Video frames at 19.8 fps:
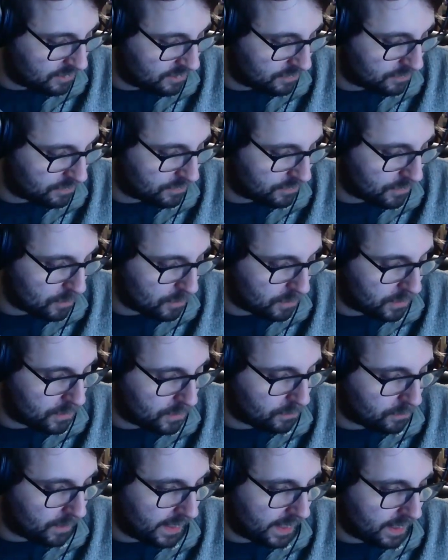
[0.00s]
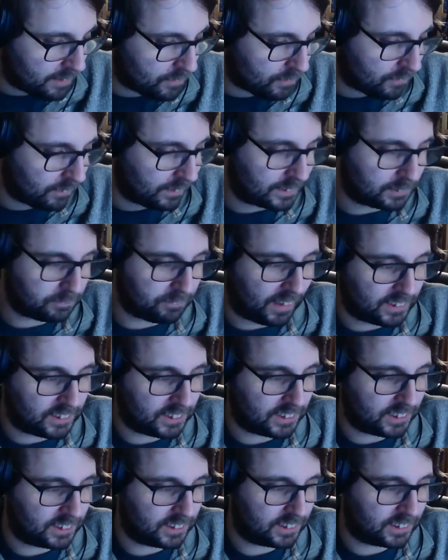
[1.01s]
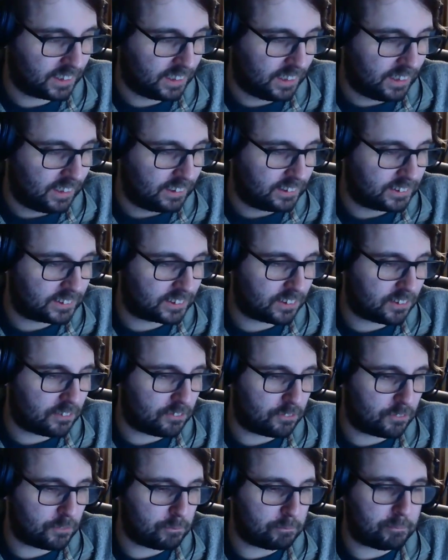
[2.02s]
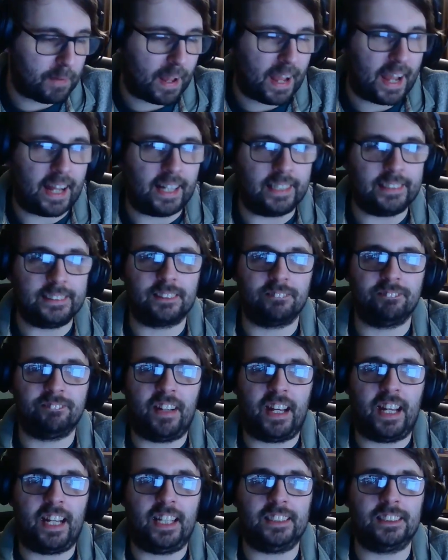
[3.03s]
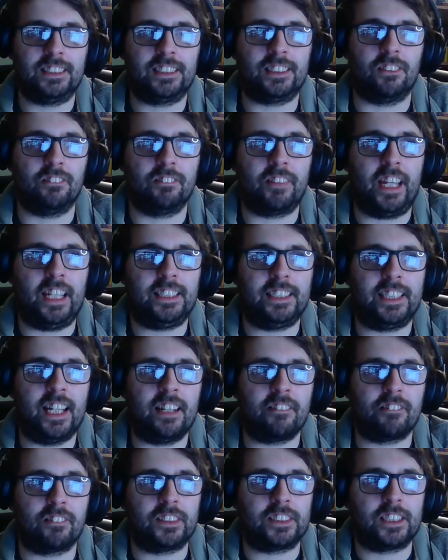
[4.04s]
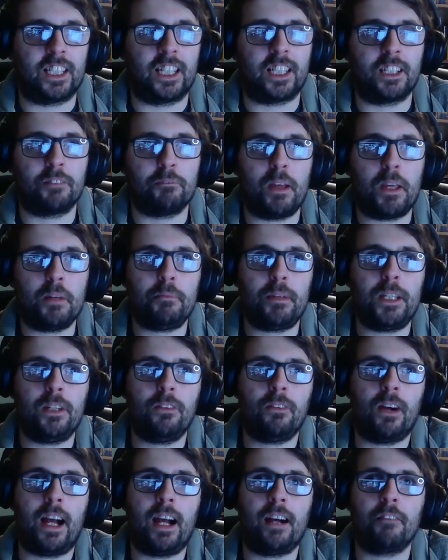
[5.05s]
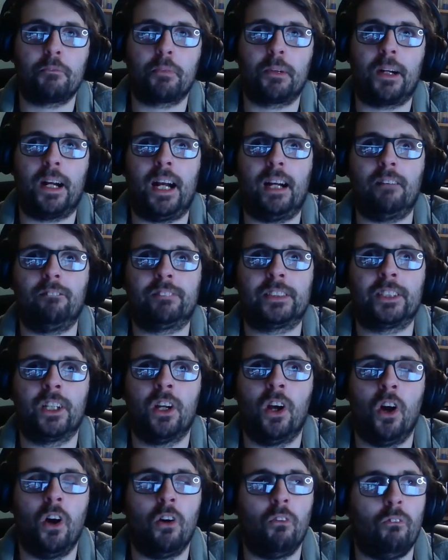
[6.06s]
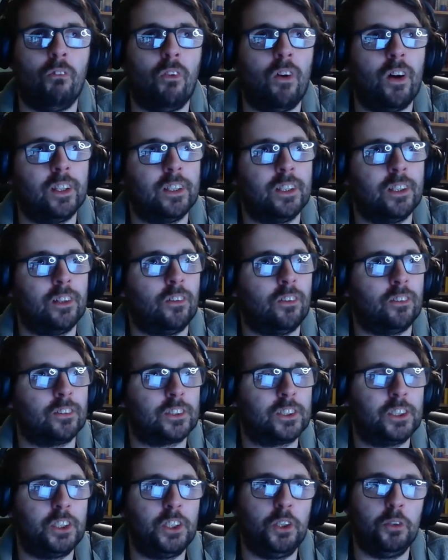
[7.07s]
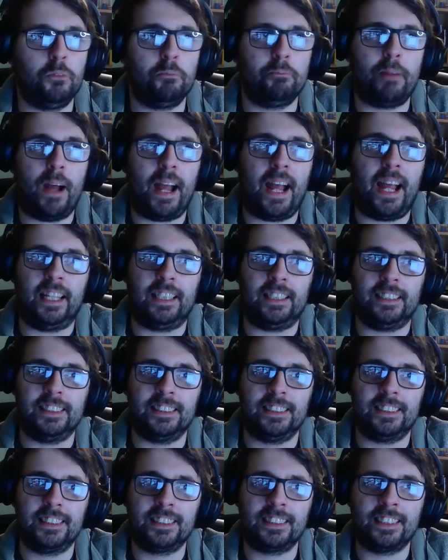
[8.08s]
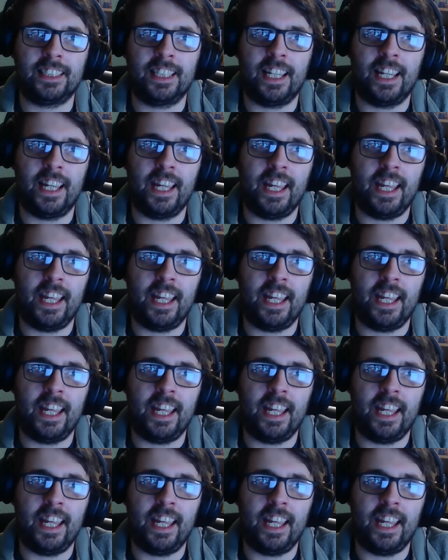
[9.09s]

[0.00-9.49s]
of the way I've always imagined sort of bands and bands sort of getting together is like maybe you have perhaps one or two bands